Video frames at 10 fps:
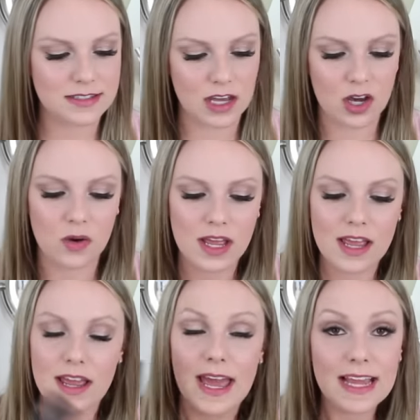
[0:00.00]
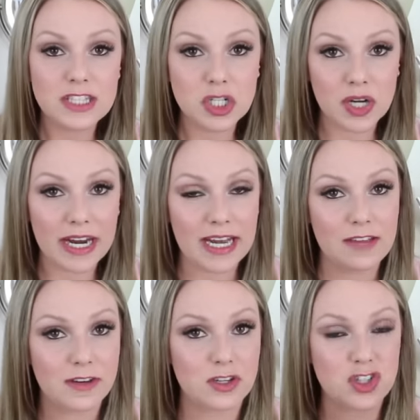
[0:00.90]
So it's great
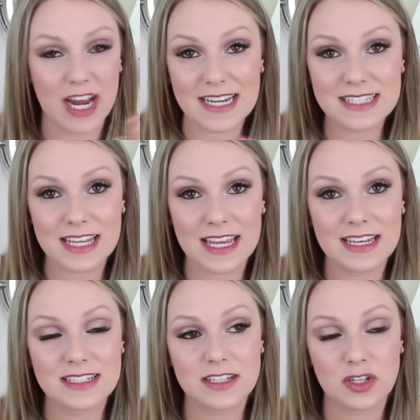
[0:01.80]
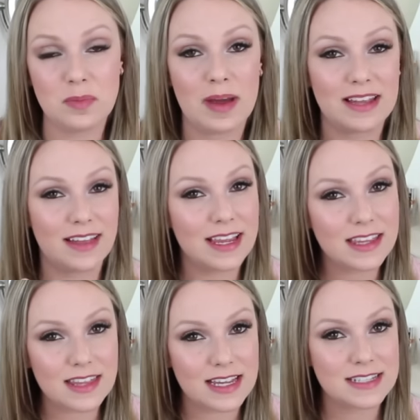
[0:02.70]
if you're dry-skinned, you might
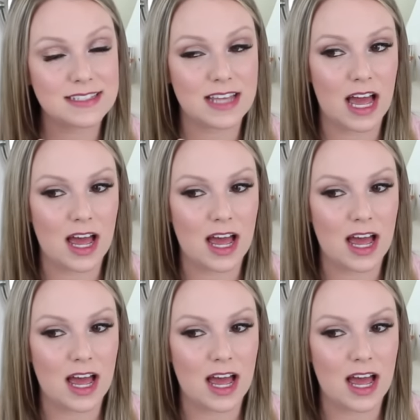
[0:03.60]
like this.